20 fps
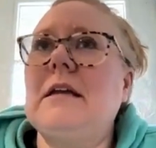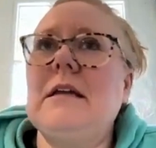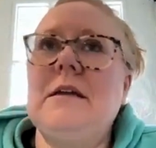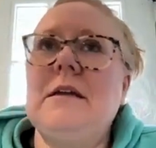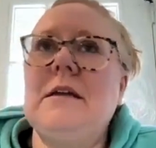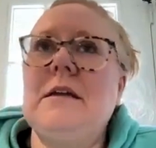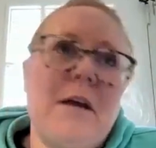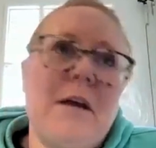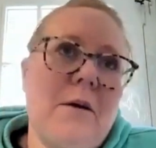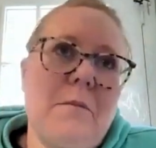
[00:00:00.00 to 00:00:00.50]

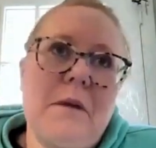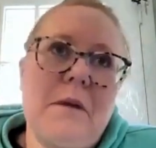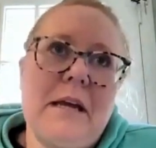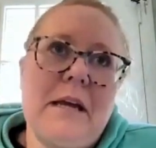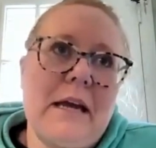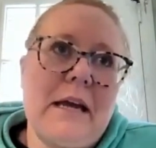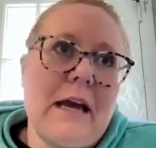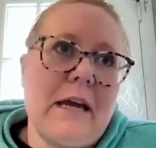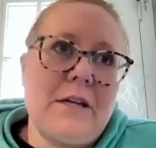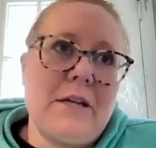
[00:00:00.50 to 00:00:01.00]
email
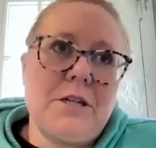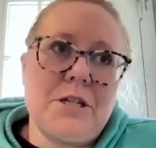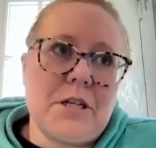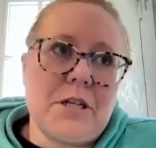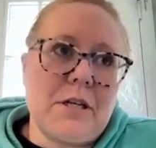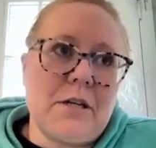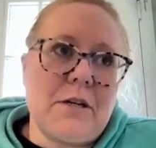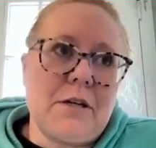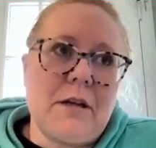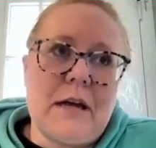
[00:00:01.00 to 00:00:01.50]
me at
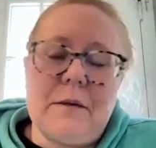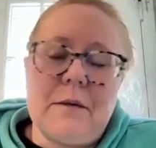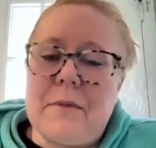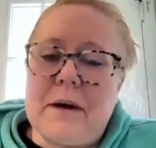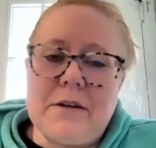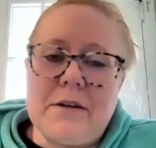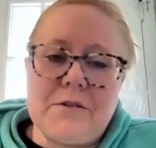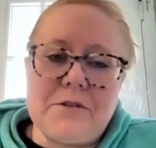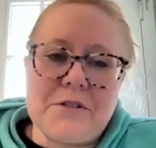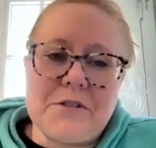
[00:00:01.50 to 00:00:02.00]

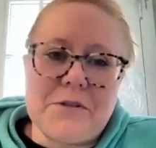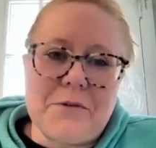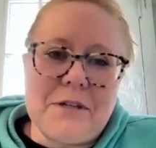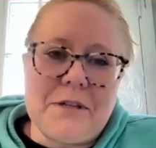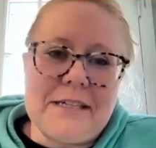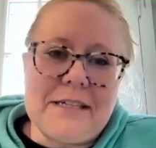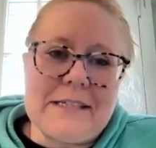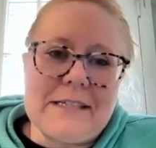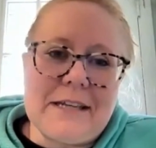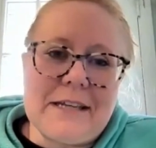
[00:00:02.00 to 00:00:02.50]

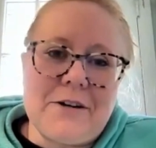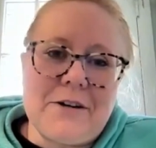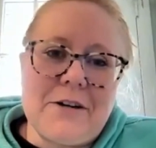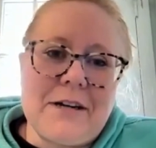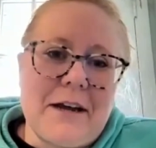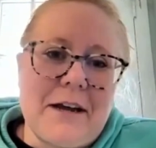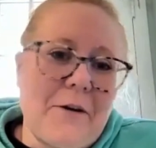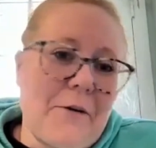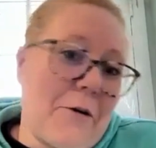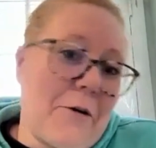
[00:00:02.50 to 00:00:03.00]

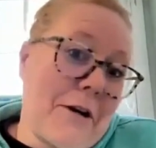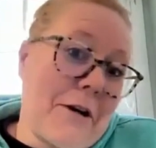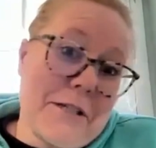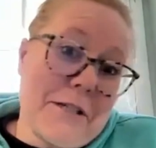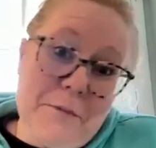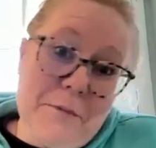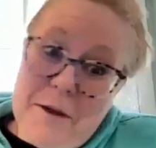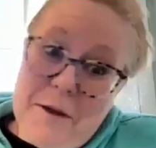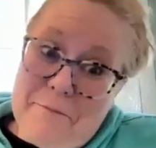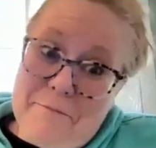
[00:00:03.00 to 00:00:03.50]
jill@microschoolingcenter.org
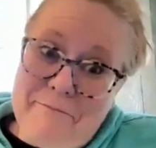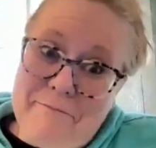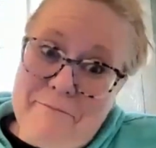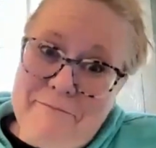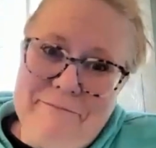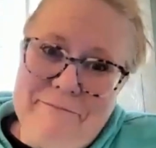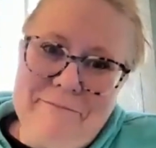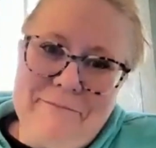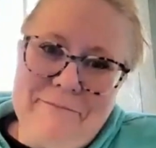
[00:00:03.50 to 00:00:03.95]
as well.